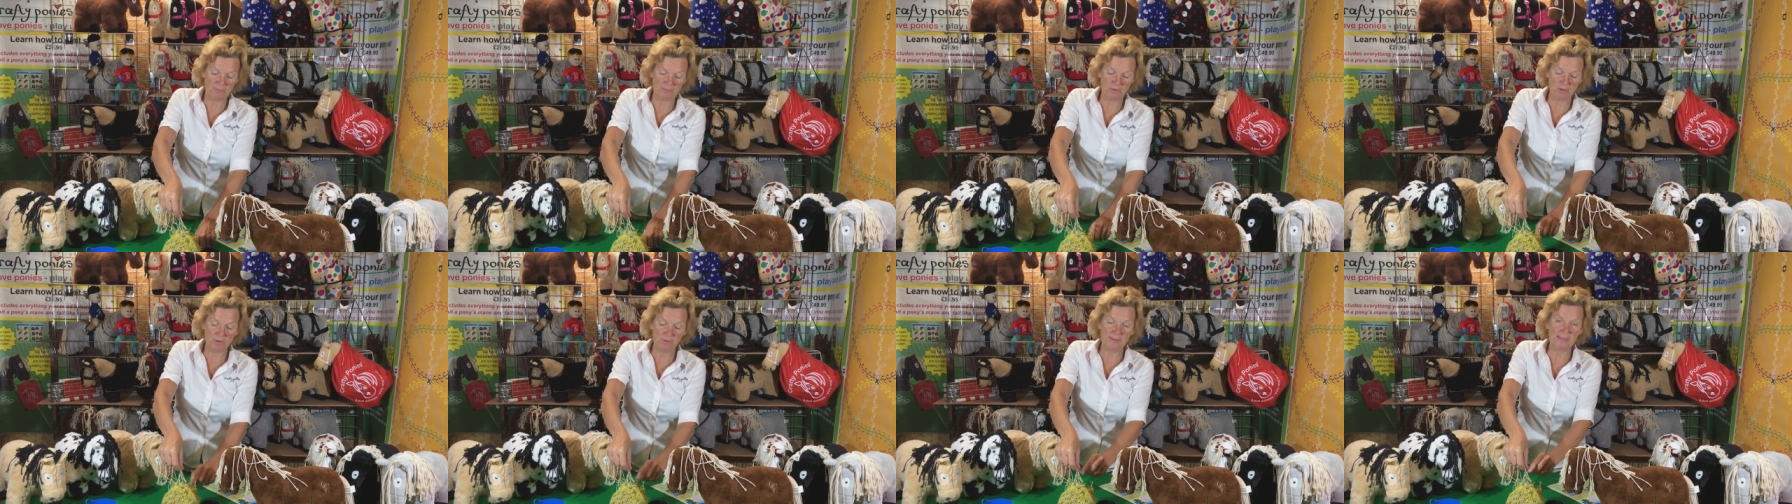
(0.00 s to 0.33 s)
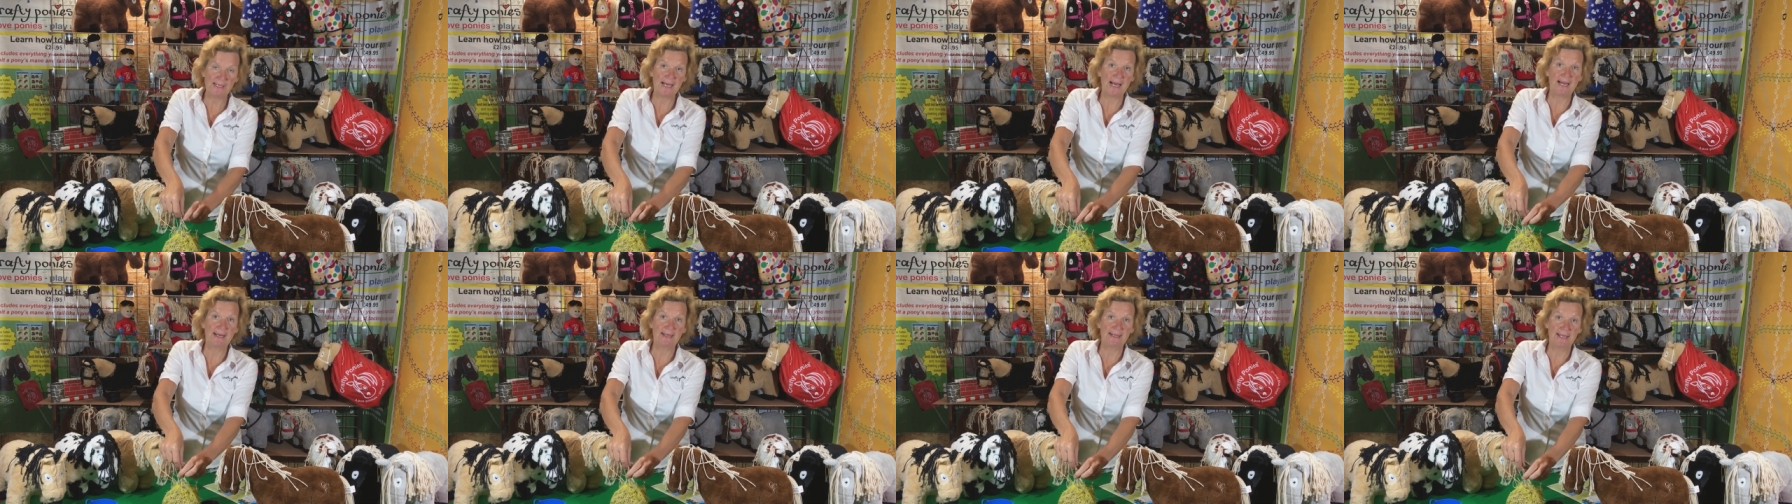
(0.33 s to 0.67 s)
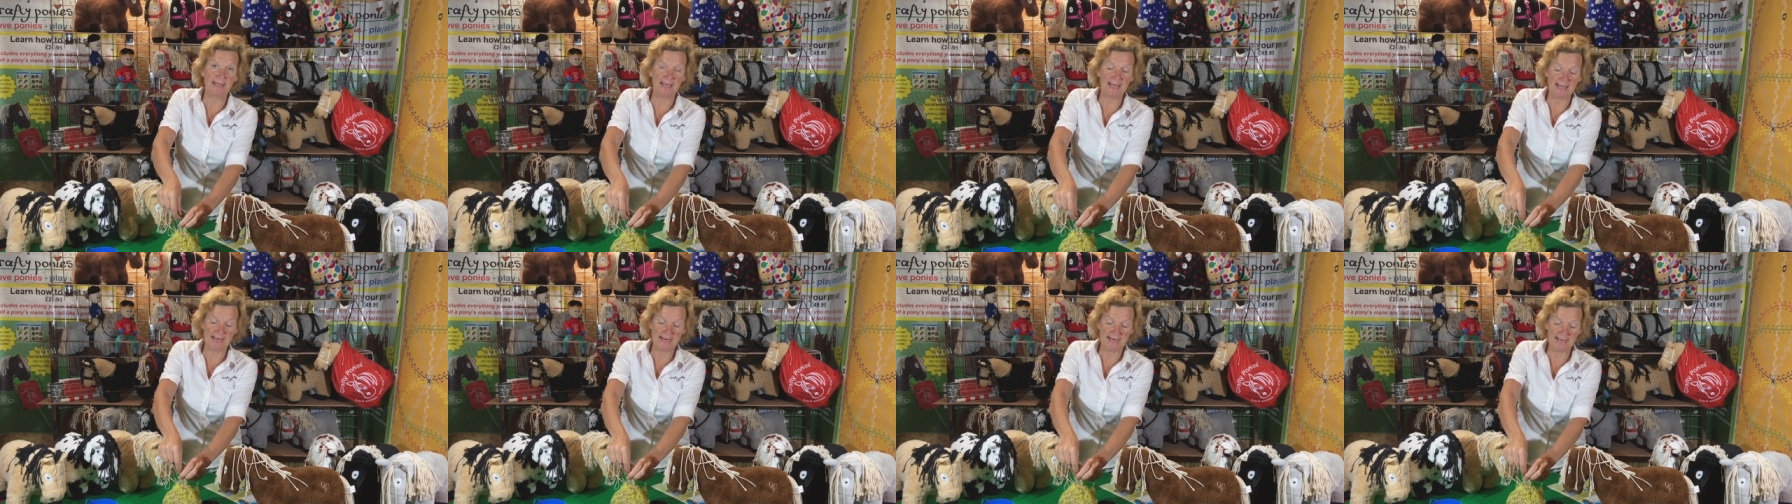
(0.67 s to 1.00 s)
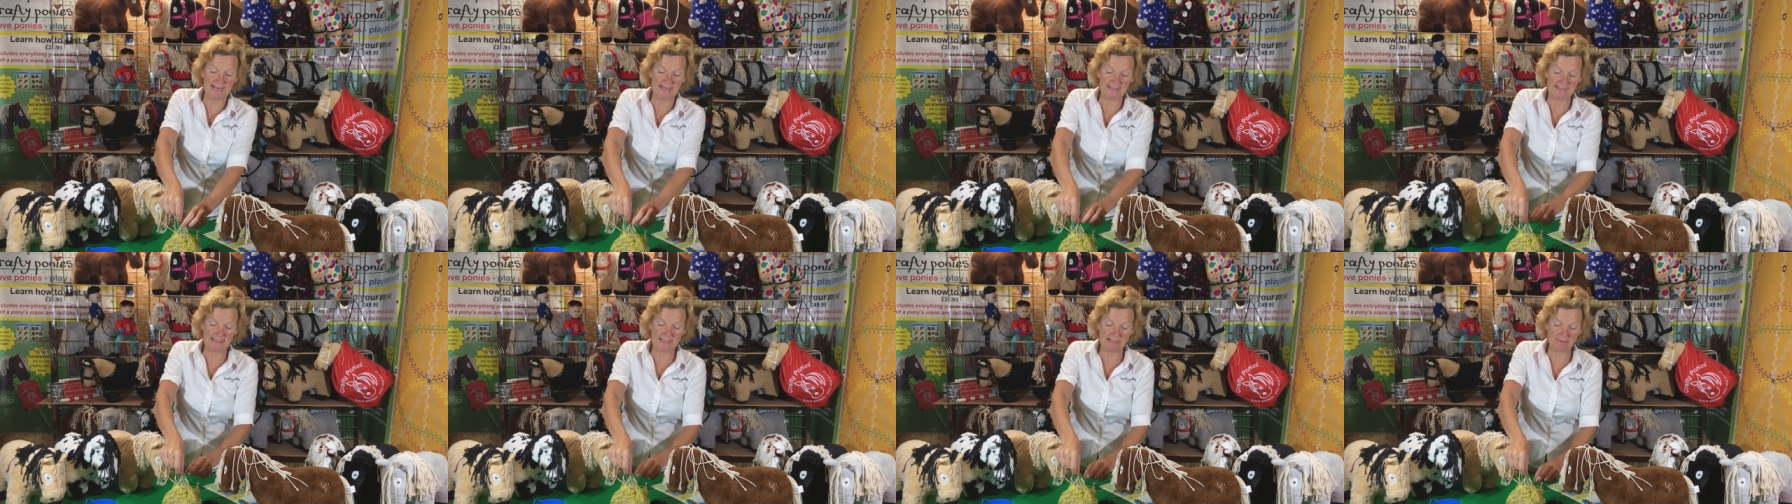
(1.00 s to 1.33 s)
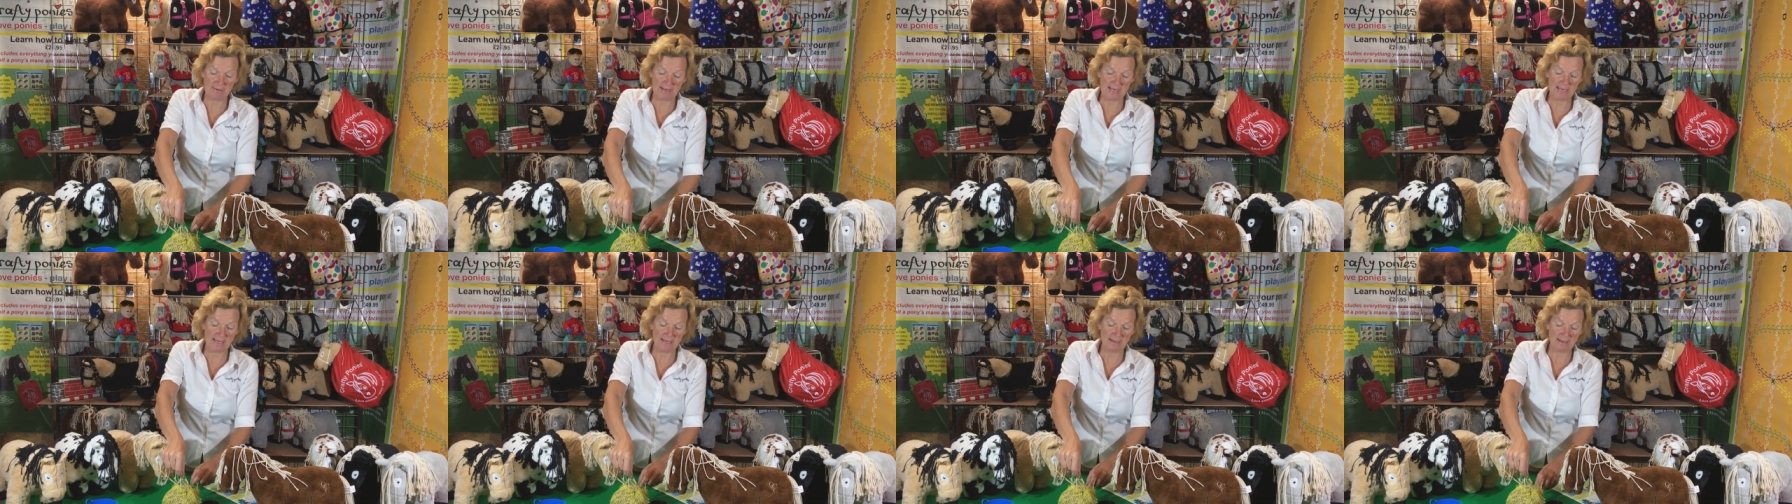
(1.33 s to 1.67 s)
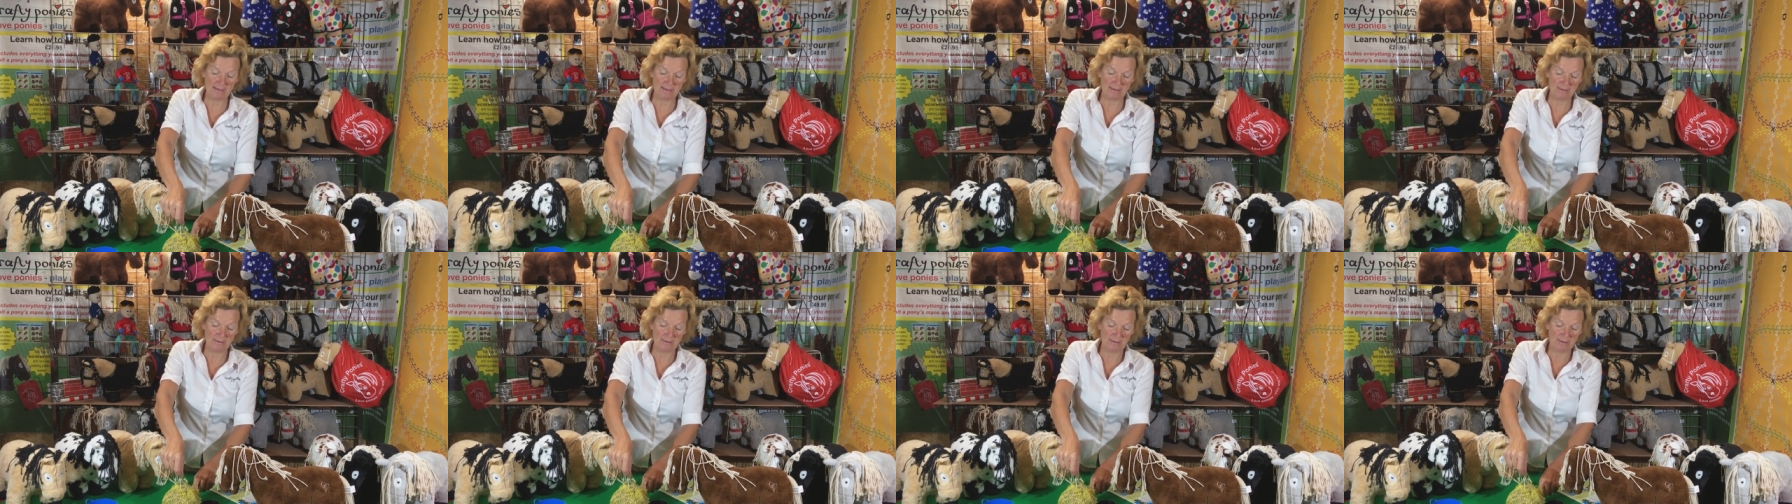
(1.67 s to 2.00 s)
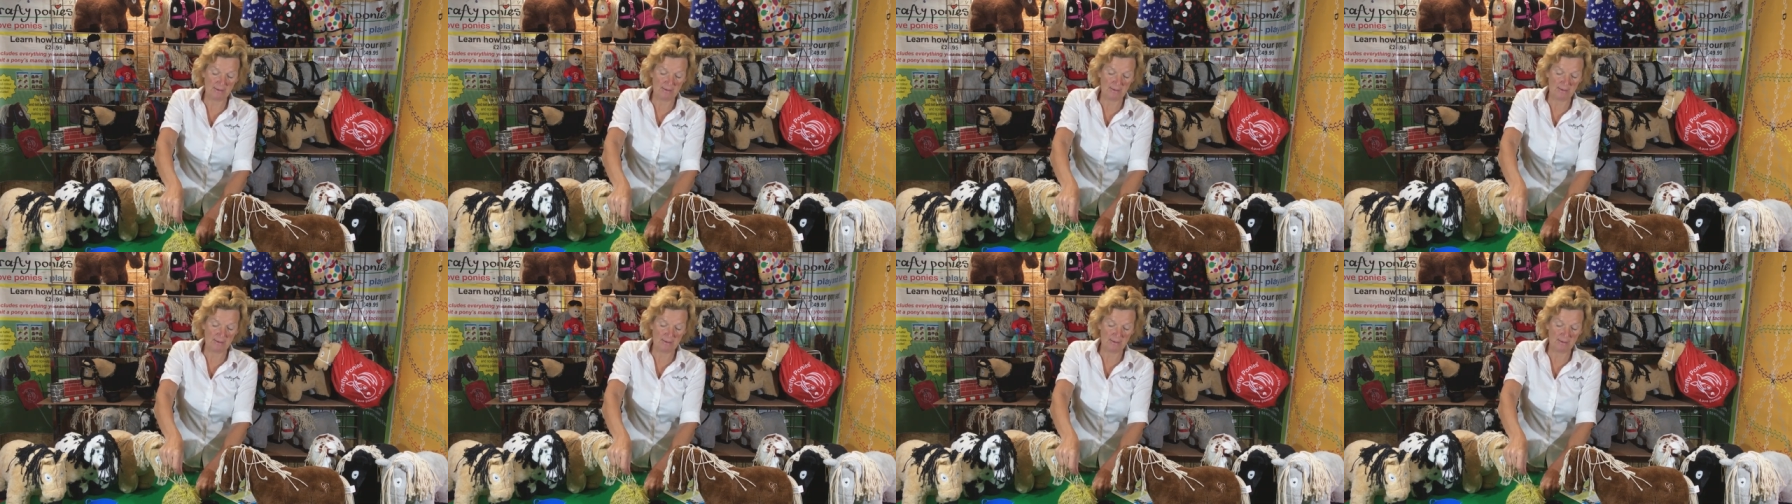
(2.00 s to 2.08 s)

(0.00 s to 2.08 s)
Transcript: If you tied the hairnet down here